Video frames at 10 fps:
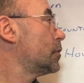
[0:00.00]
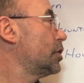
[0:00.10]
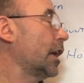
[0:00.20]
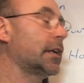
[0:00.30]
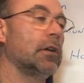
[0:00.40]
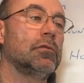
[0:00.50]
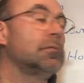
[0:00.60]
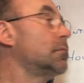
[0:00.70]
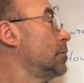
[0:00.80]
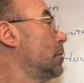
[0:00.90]
checked
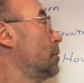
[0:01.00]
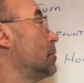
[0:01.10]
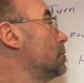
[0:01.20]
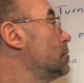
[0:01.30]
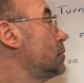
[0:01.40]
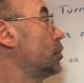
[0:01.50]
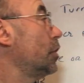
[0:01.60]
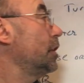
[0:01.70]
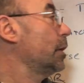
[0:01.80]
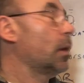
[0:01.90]
out
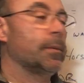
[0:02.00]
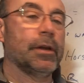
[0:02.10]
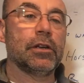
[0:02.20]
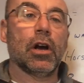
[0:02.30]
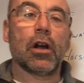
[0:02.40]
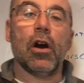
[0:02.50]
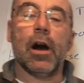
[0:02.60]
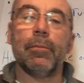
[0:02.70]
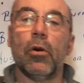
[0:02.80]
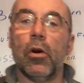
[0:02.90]
joindyb.com